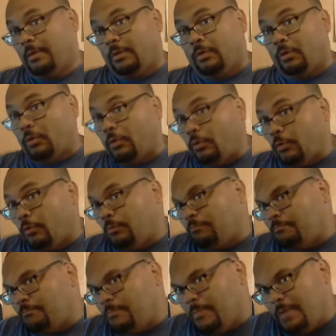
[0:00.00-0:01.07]
who
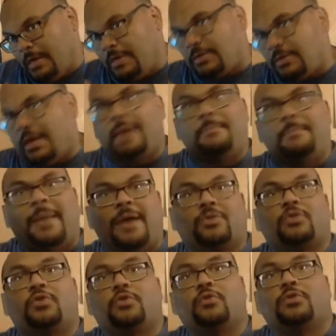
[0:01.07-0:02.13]
is a
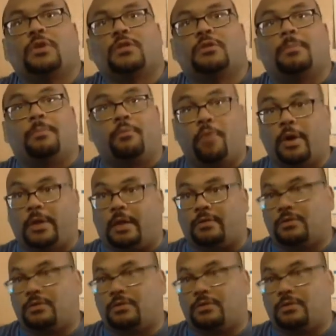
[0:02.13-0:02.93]
Massachusetts product.